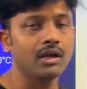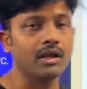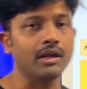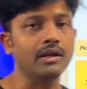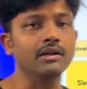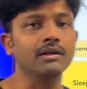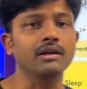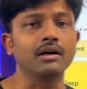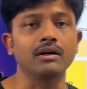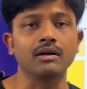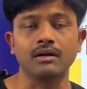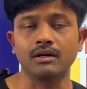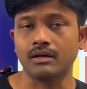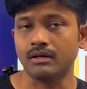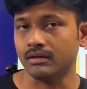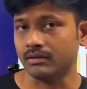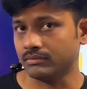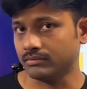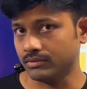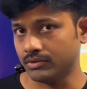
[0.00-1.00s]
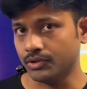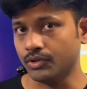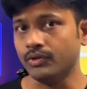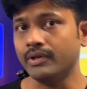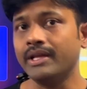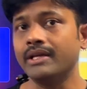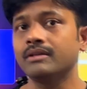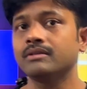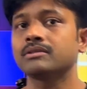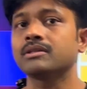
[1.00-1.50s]
In
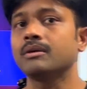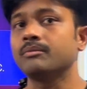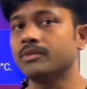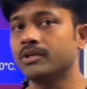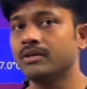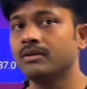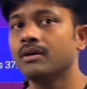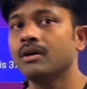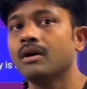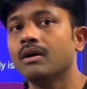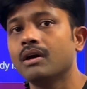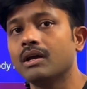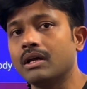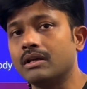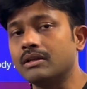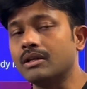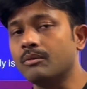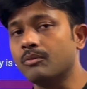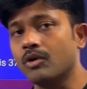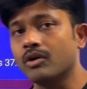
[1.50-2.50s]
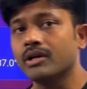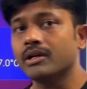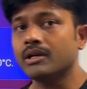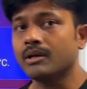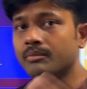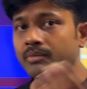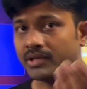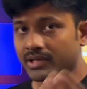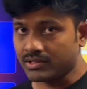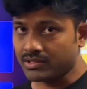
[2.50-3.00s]
during summer, the body
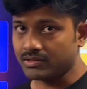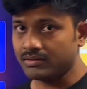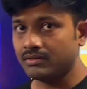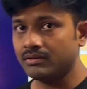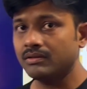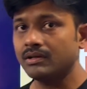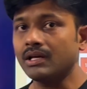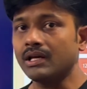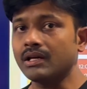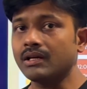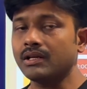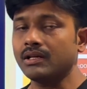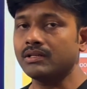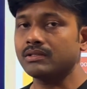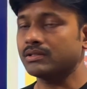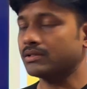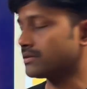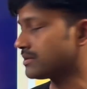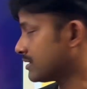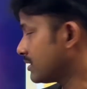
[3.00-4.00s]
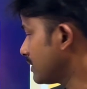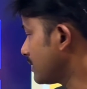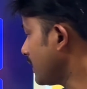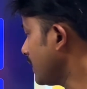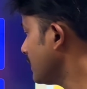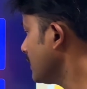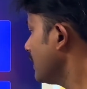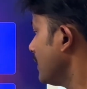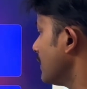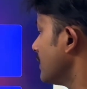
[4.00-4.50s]
temperature increases,
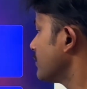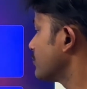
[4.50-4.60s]
right?